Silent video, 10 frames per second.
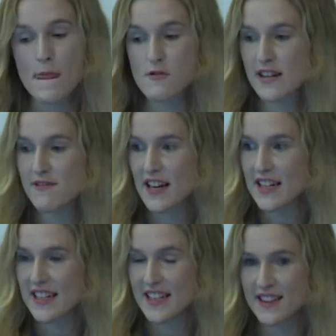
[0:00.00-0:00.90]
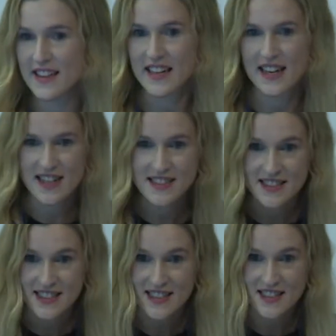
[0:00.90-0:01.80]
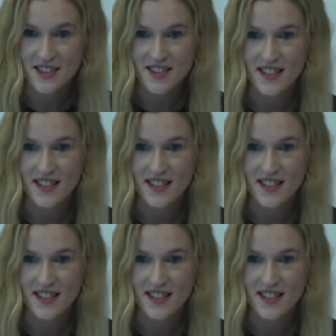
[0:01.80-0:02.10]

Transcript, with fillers: re-railing in the uh, city centre